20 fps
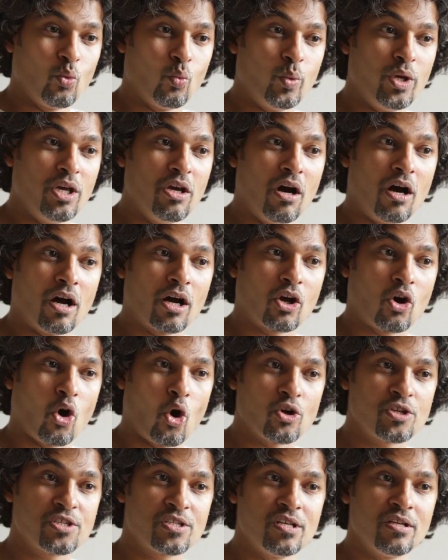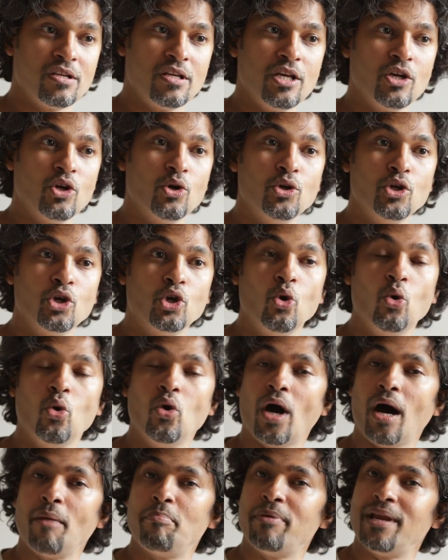we are constantly going to
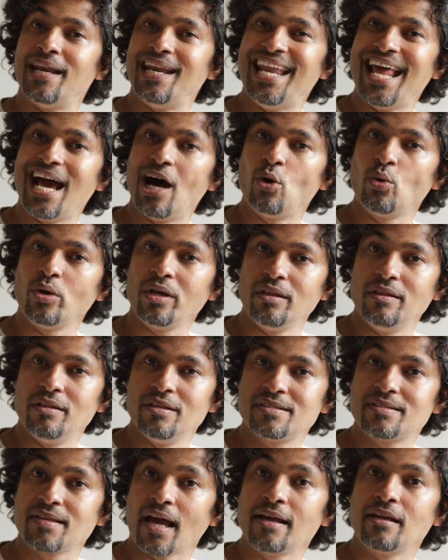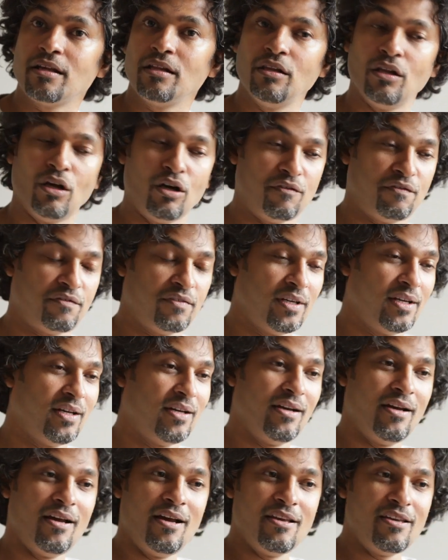go up and down in this cycle of,
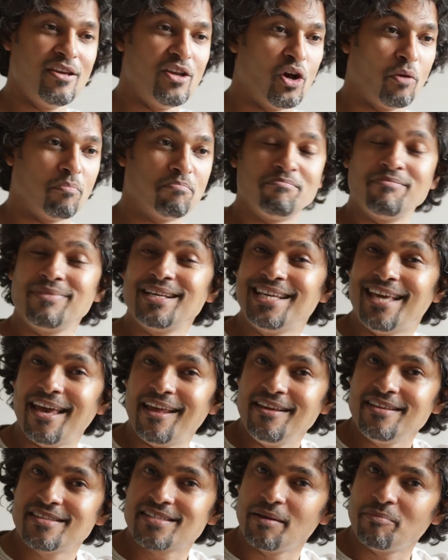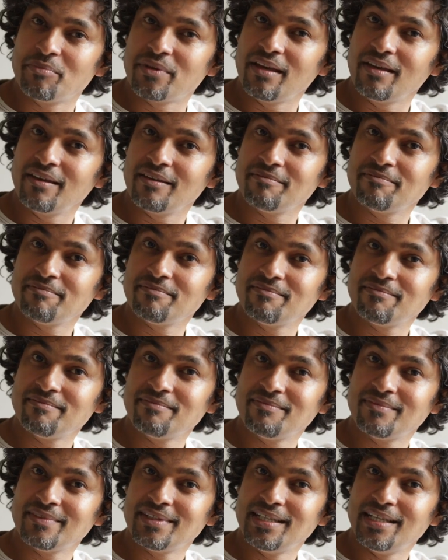getting something
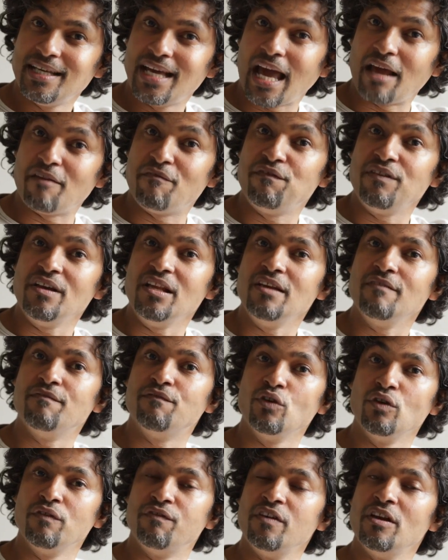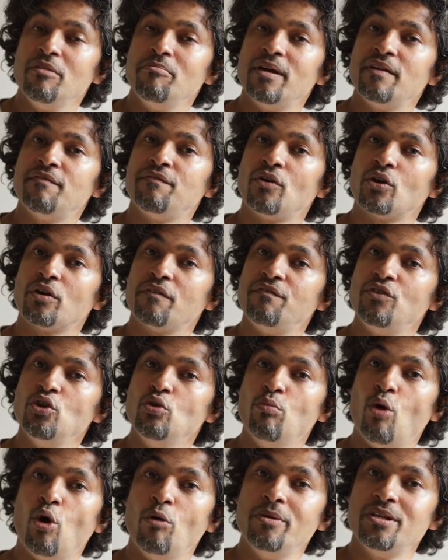and feeling fulfillment for a few
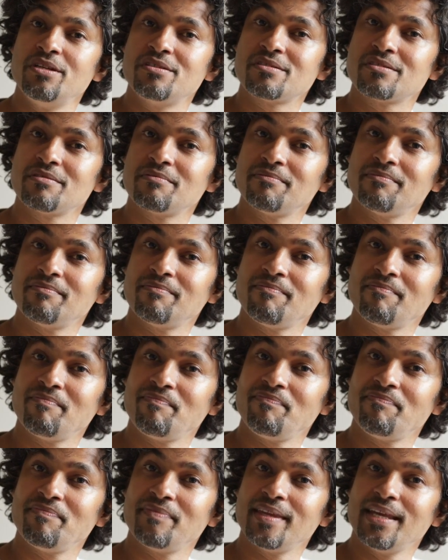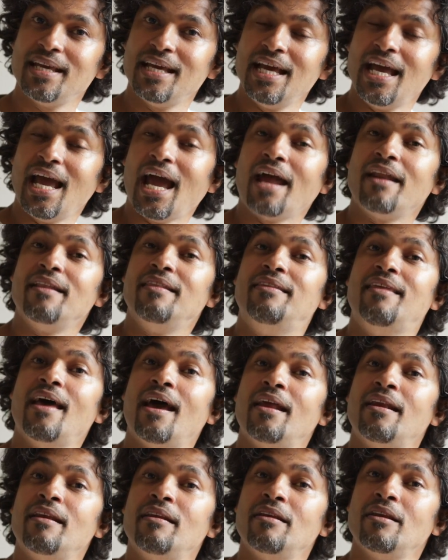moments, and
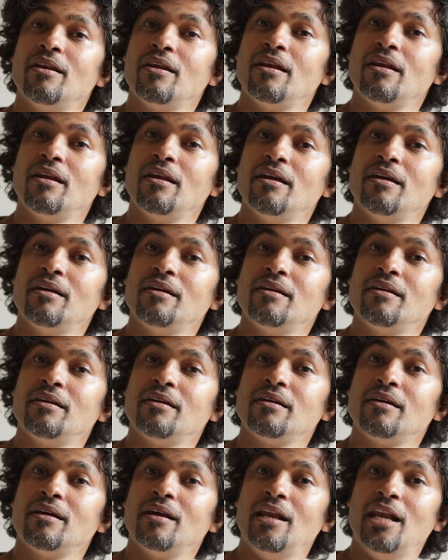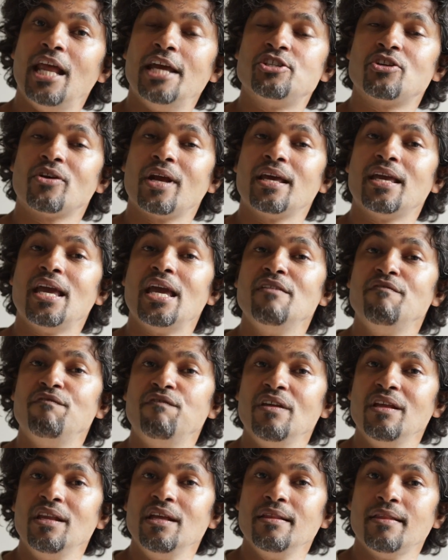then later again
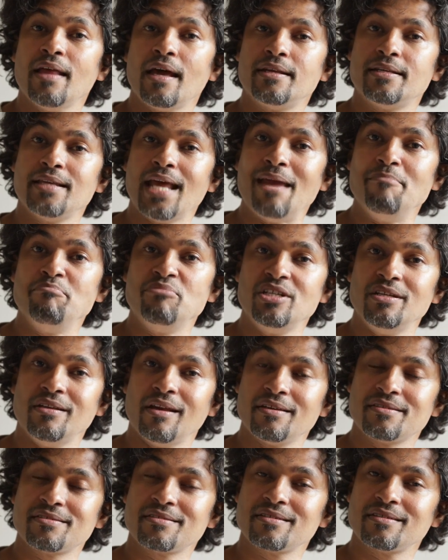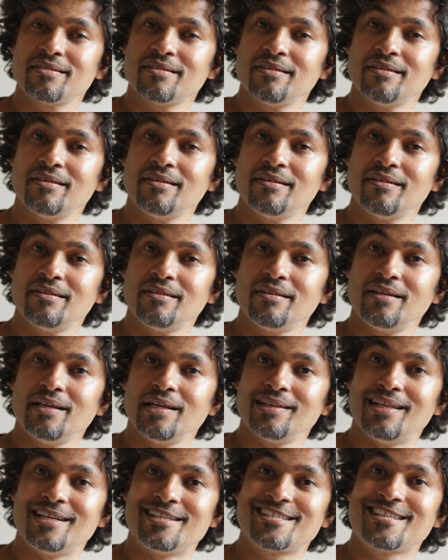feeling that emptiness,
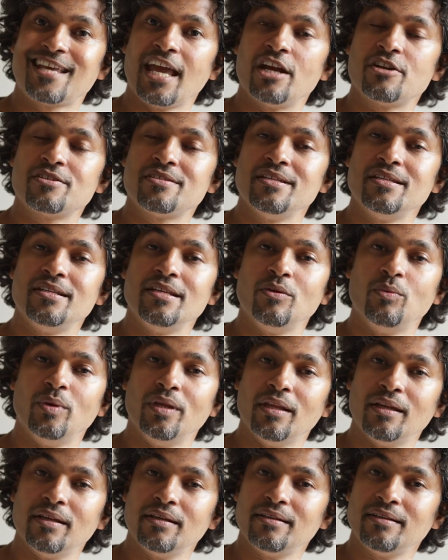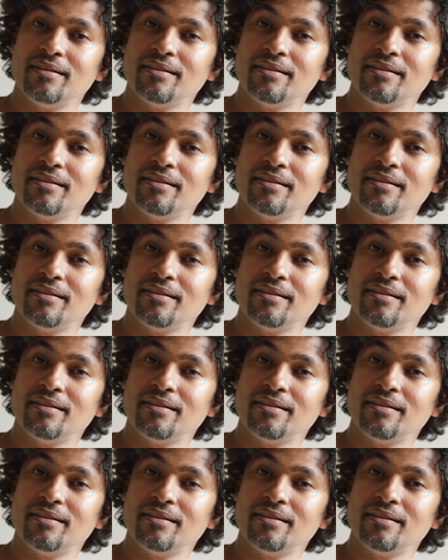that scarcity within.